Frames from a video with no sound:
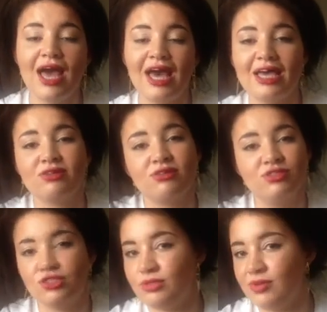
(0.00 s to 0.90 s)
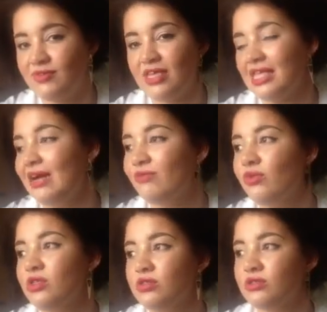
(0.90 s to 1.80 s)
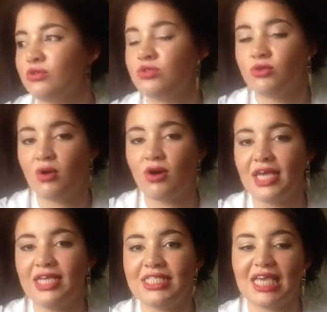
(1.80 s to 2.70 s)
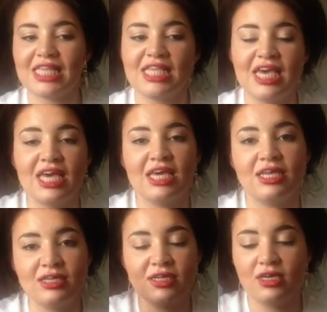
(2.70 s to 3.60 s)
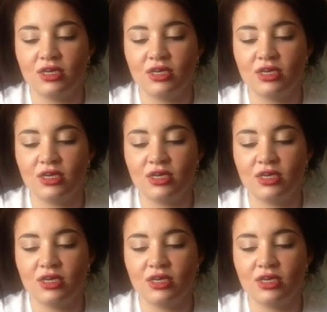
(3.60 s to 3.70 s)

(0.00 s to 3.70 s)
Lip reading: and I just smooth that down once or twice, and then